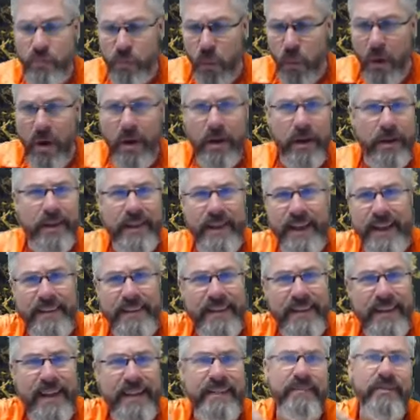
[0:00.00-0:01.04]
walk
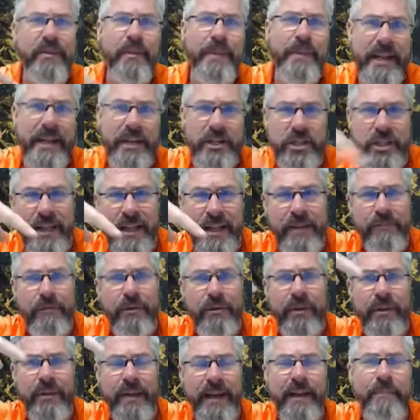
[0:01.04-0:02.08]
and get from each
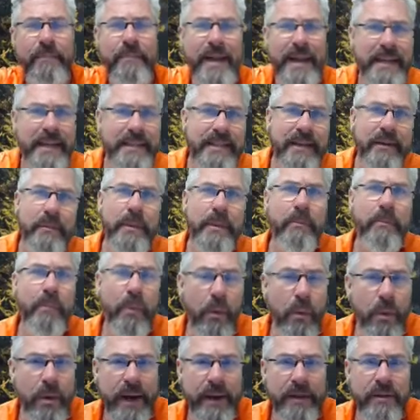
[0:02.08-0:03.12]
level like a maze. That would be
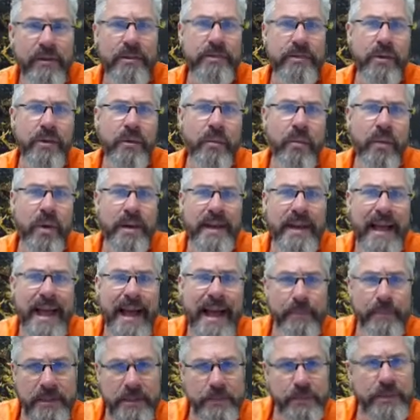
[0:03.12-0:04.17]
boring. So what
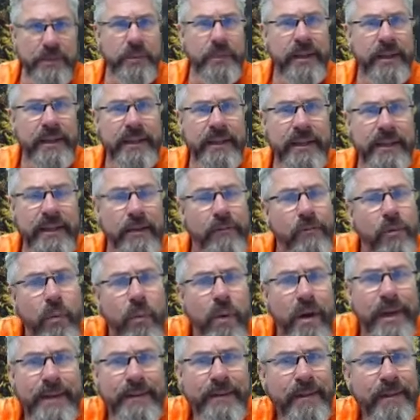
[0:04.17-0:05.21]
happens between level
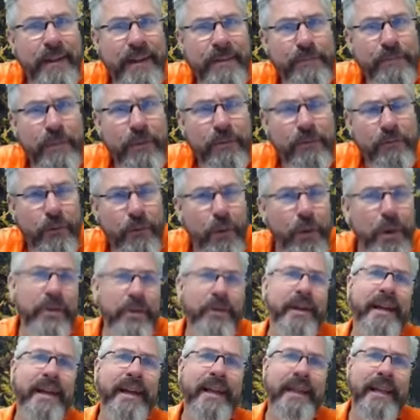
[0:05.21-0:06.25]
1 before
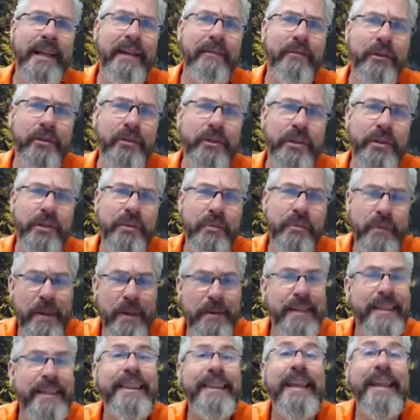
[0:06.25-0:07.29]
you can get level 2
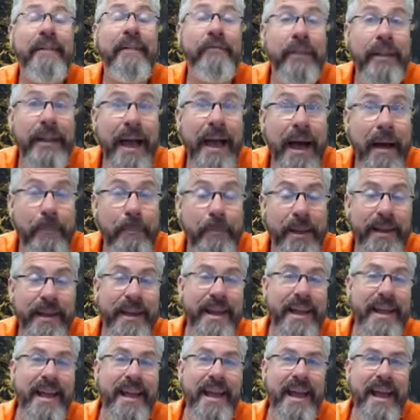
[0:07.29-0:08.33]
and level up?
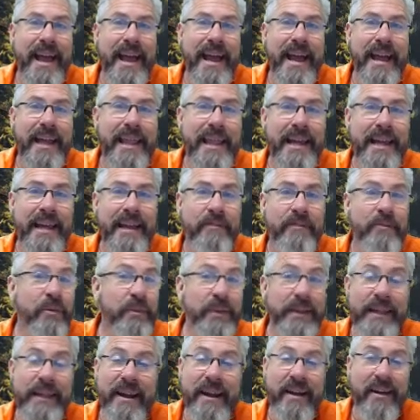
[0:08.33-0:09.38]
And
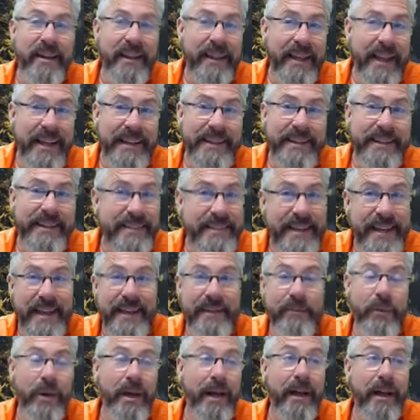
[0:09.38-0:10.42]
they are led to
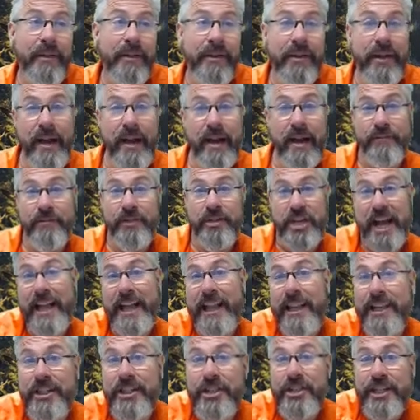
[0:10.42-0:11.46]
saying, well, you have
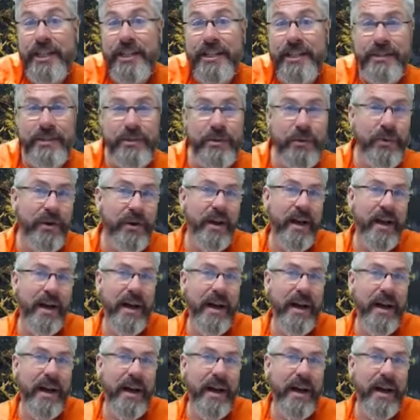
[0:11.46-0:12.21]
challenges or